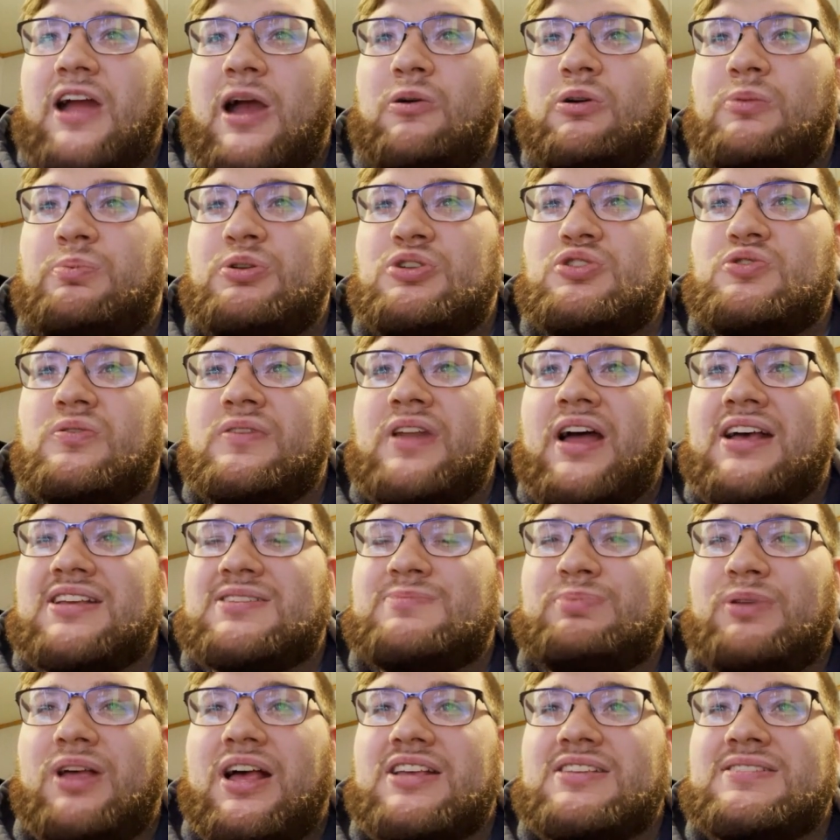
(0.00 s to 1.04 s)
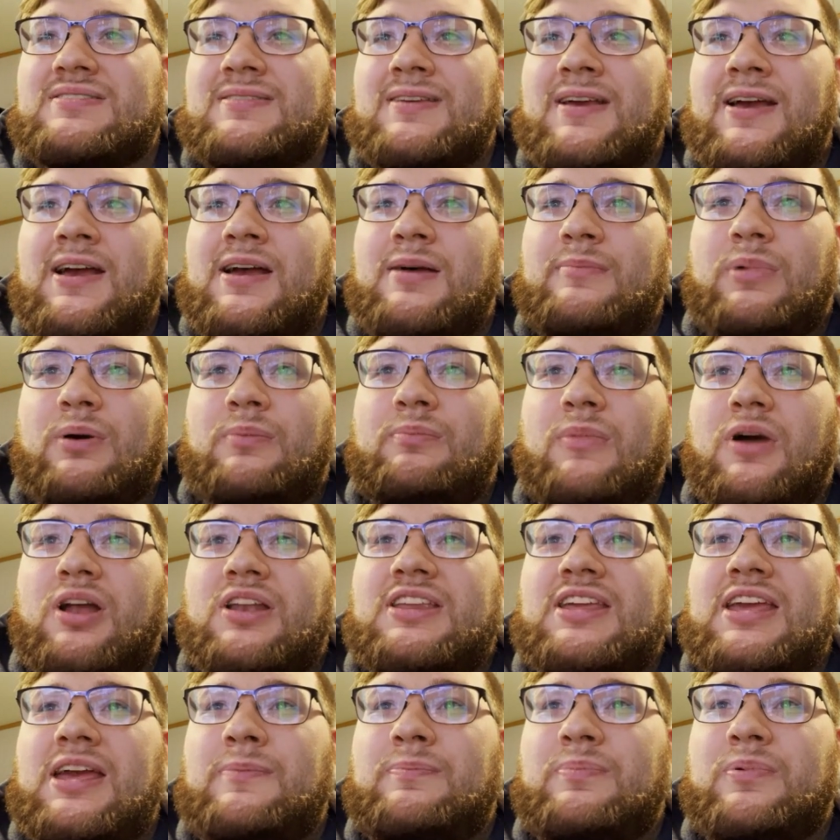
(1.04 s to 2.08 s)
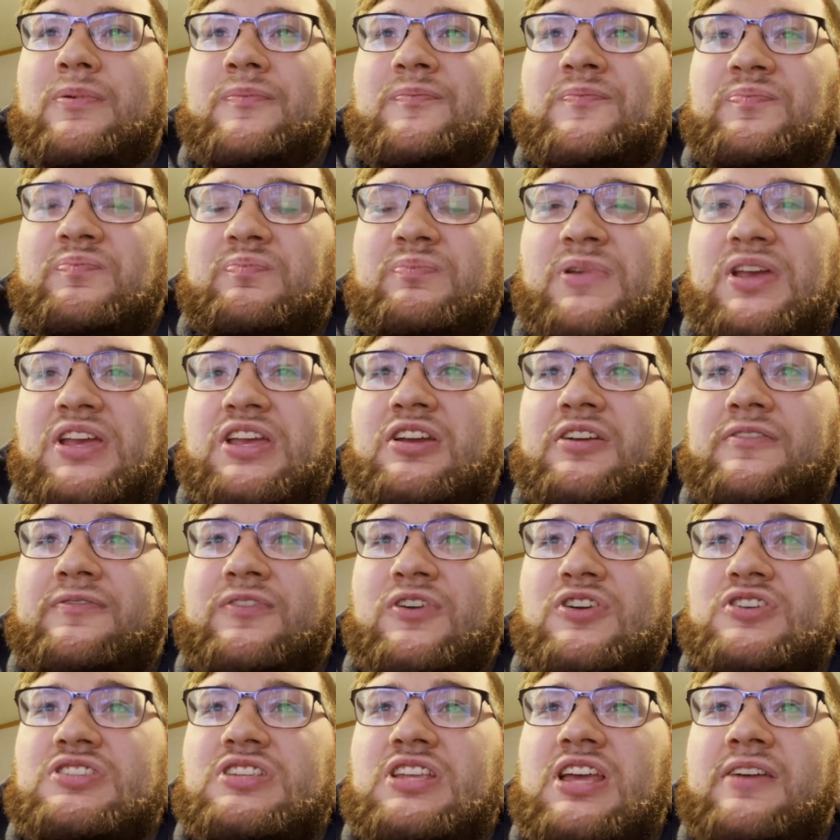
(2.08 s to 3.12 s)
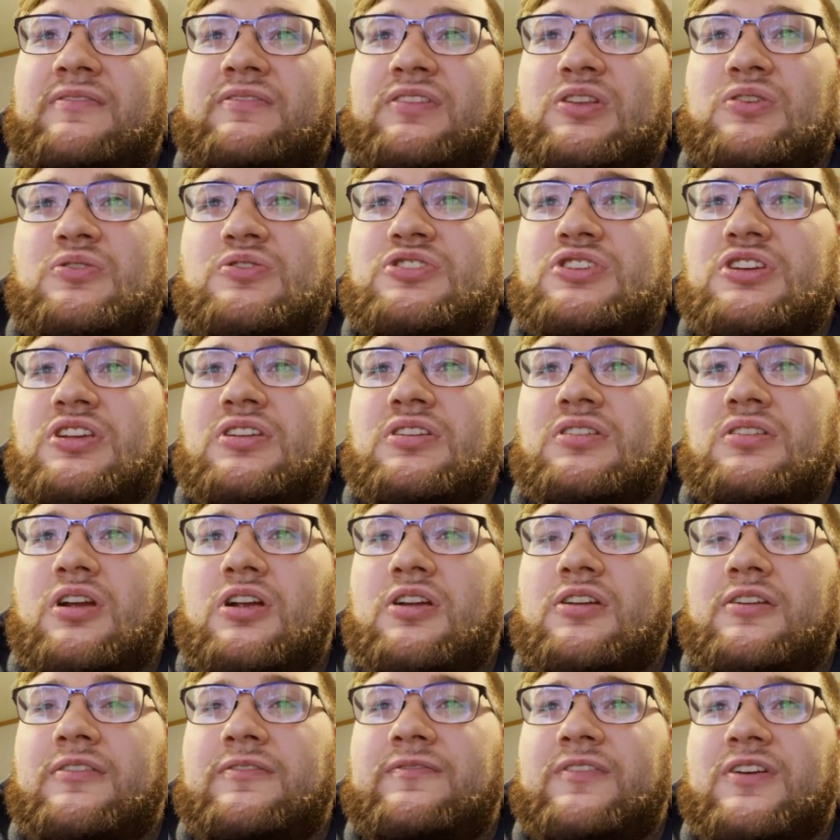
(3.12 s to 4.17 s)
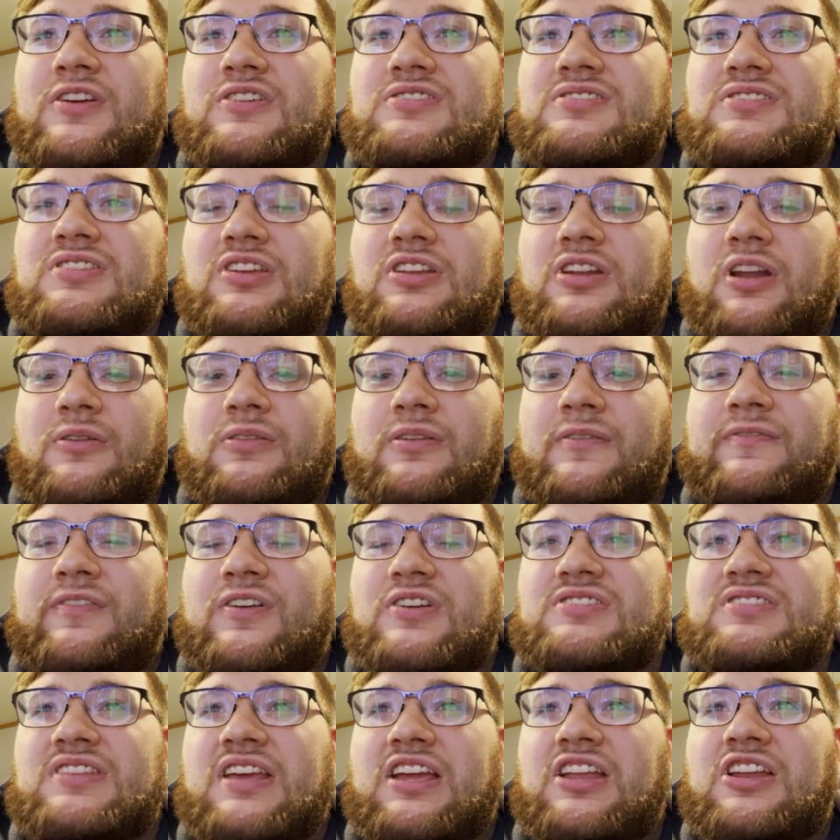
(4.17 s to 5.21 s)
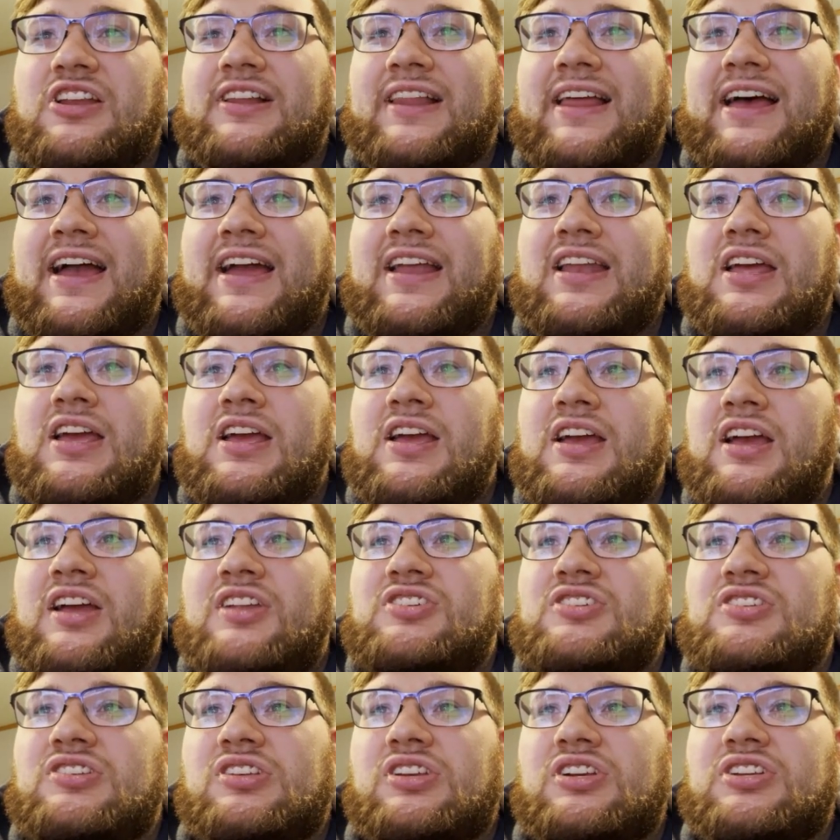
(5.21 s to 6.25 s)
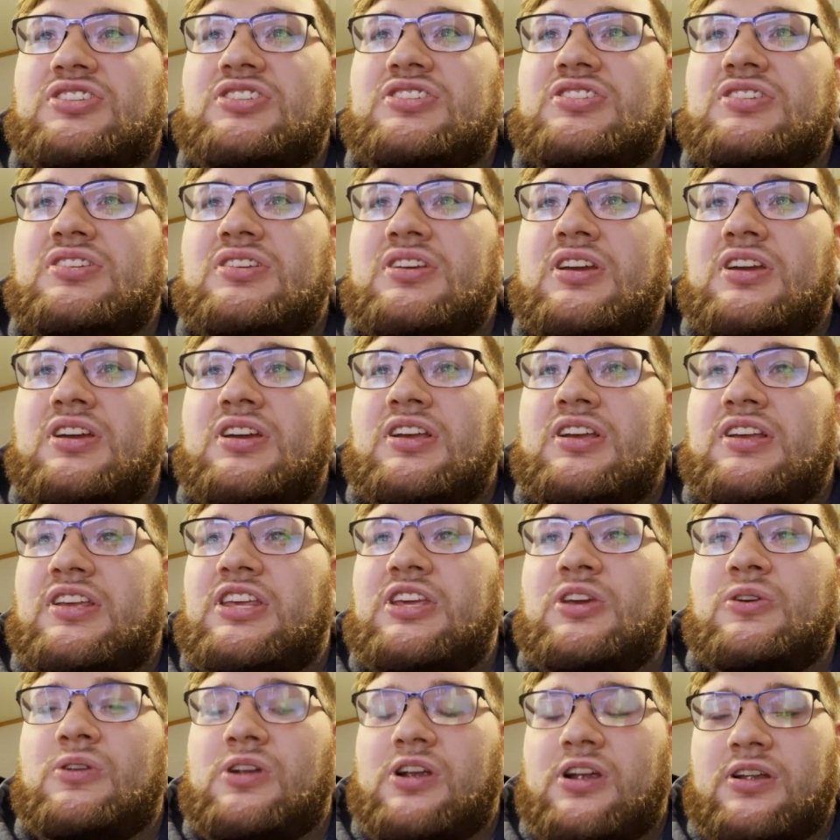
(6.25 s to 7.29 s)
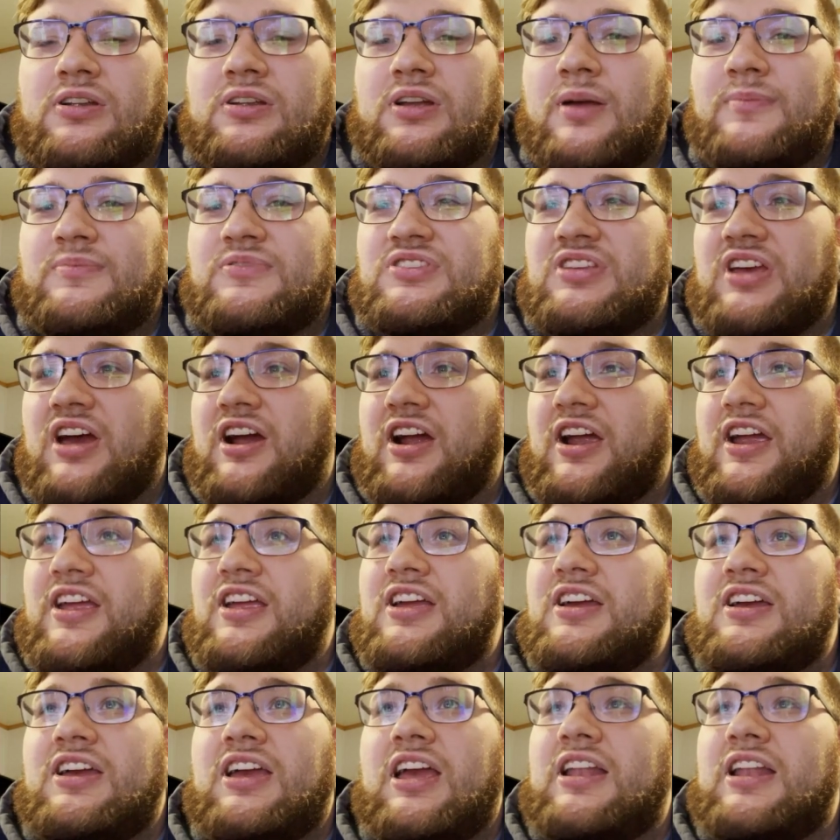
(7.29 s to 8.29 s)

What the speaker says: I would put you in S+, but Mudkip being your first evolution, or your first, you know, the first thing in your line, just looks cuter. I'm sorry.